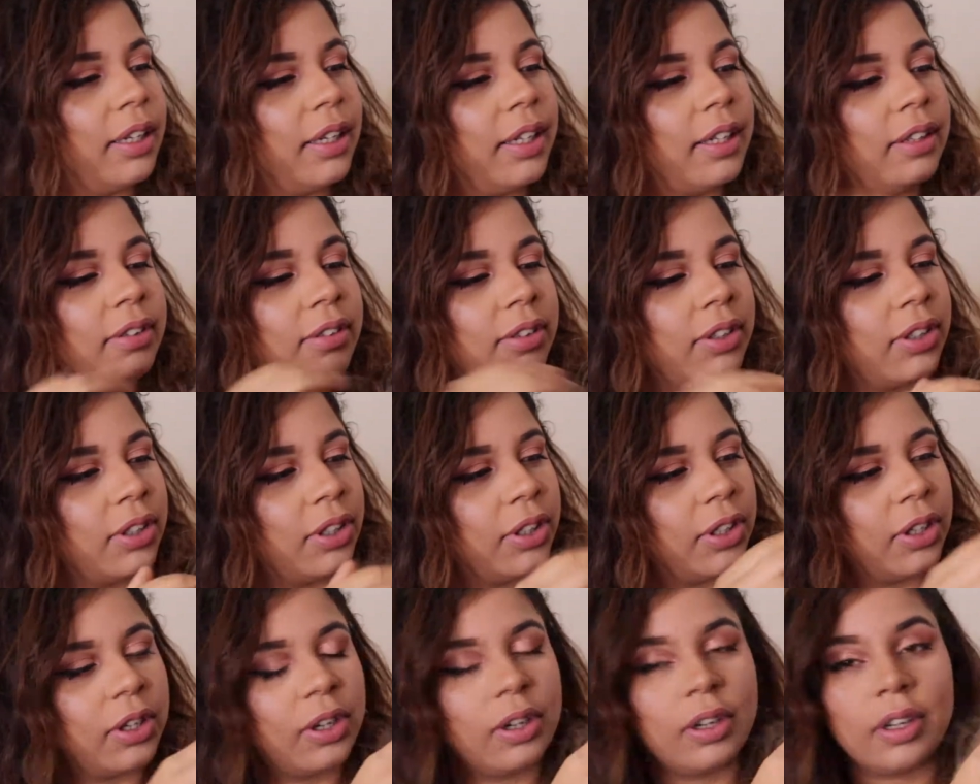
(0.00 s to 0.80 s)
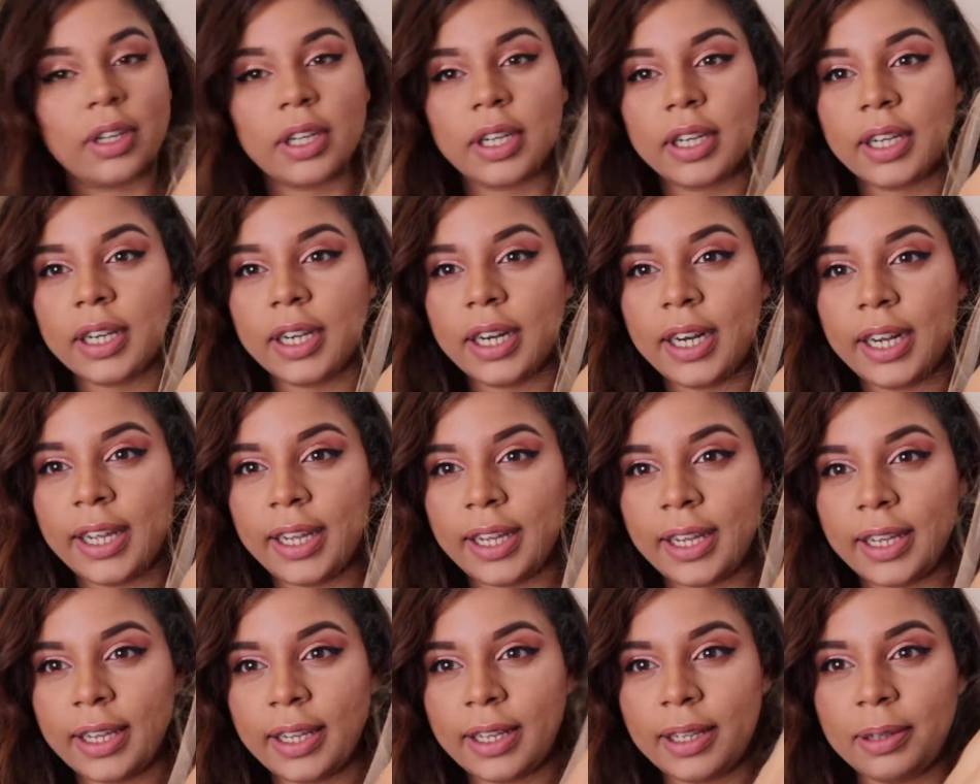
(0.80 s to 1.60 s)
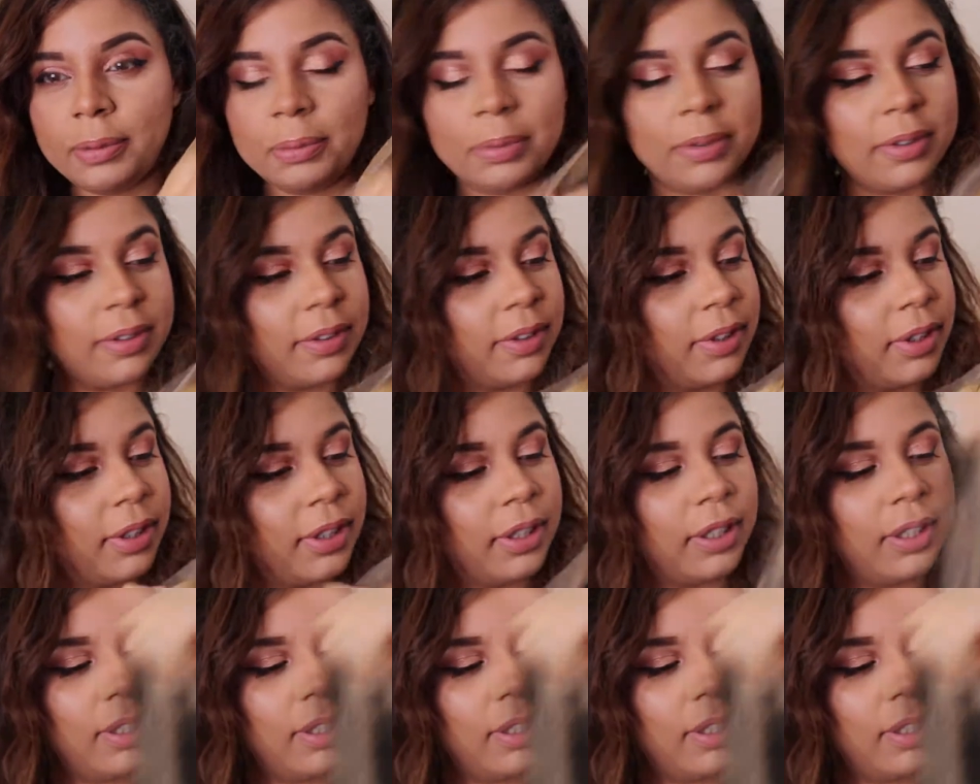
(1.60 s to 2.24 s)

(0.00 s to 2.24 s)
It's got clips.